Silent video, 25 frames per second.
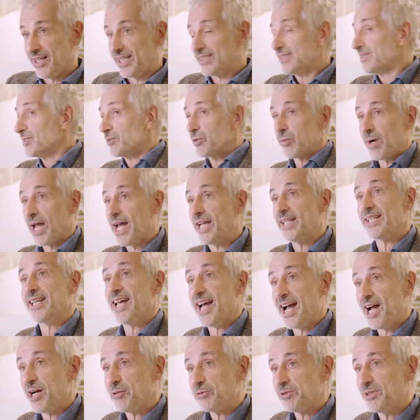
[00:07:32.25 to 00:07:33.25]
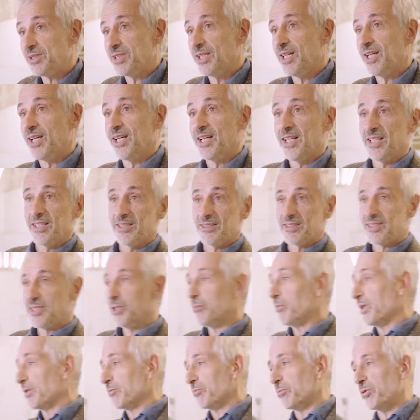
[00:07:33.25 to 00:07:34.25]
Let's try it out,
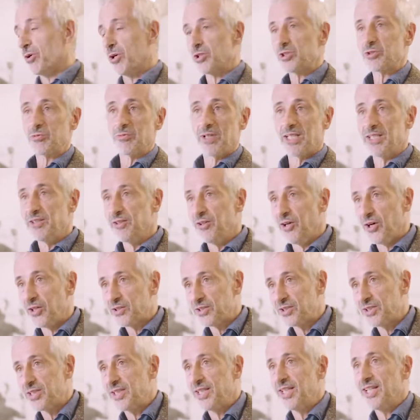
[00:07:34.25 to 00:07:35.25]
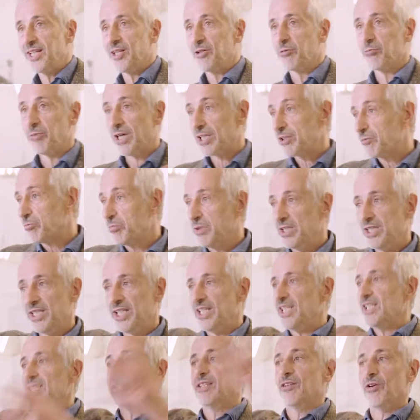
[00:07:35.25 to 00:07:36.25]
see what works, what not, what we
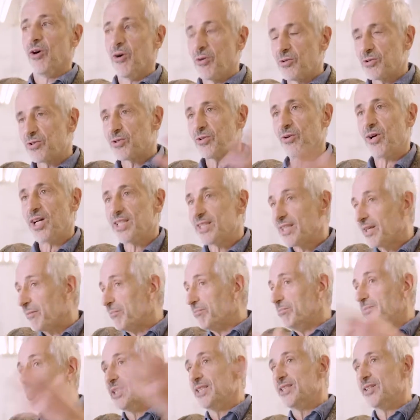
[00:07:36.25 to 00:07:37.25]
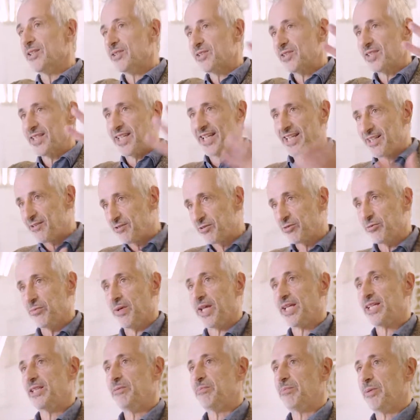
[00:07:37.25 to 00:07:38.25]
need also at a bigger scale to
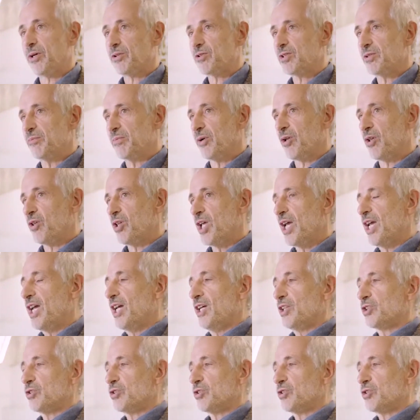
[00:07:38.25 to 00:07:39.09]
make it possible.